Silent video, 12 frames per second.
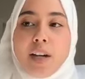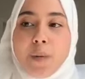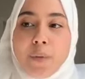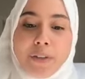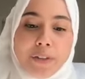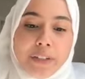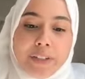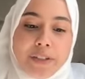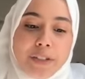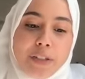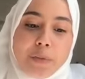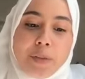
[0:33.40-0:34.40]
among their
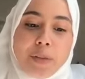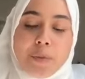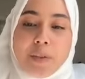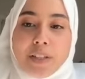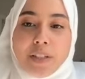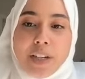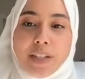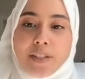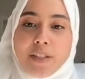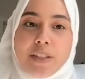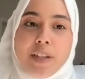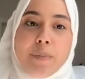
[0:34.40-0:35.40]
constituents, when they talk
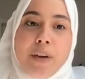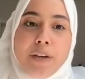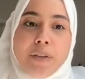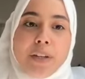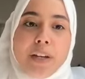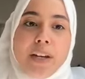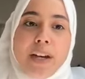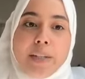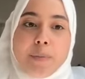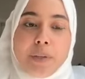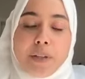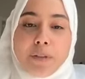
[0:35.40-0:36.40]
to them, healthcare
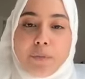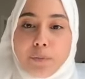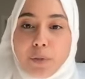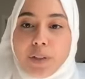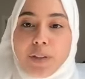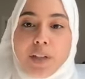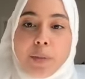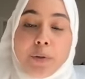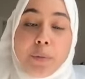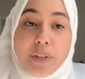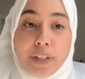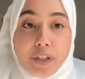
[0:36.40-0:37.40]
has been really the
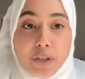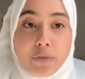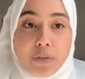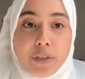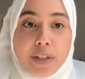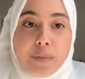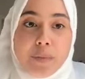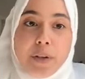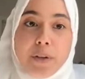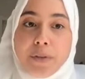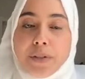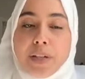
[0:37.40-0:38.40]
number one issue for them. It
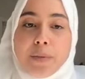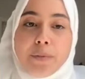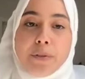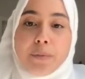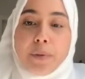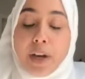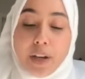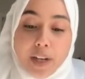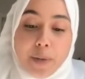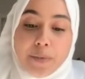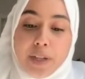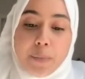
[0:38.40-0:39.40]
always comes
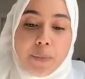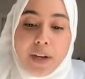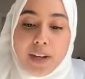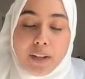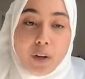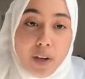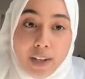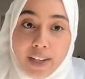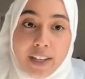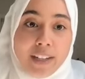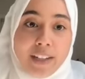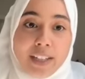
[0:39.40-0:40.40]
up
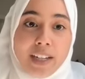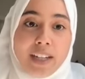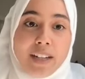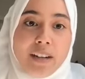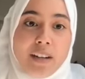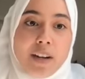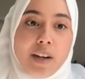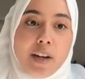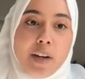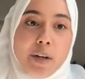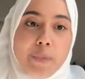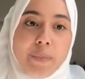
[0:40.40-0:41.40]
again and again,
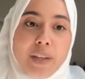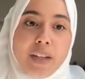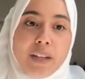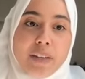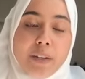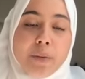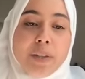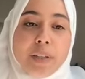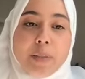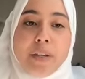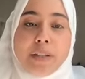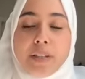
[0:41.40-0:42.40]
and they really
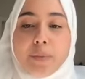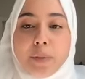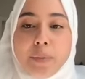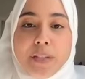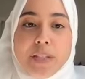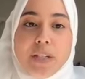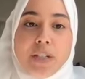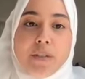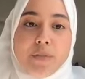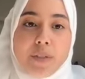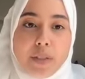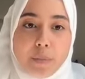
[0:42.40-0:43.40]
expect the implementation
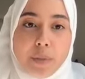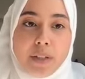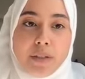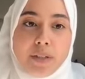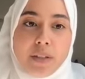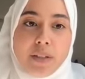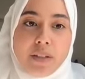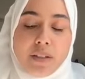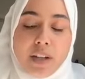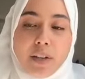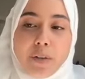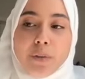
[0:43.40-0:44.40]
of this bill to
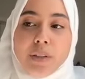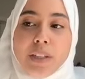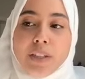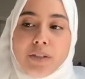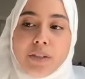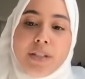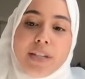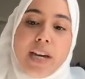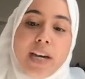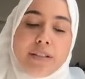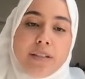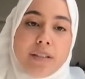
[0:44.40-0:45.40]
not only increase
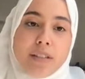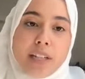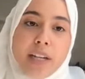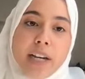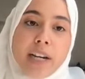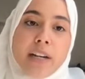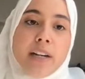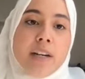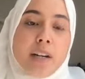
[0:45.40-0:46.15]
access to care,